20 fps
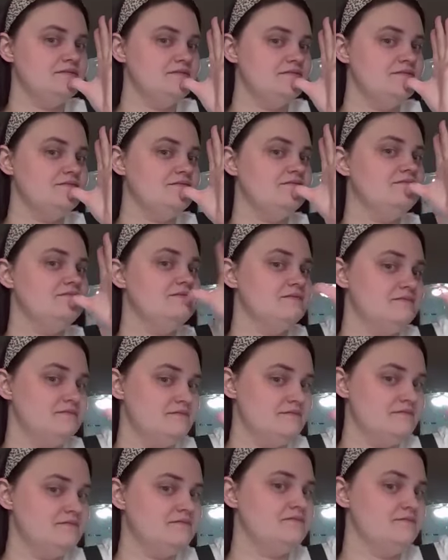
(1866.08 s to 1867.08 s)

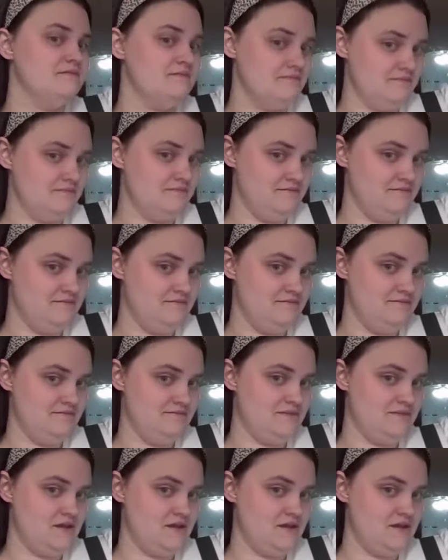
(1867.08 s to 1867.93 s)
(silence)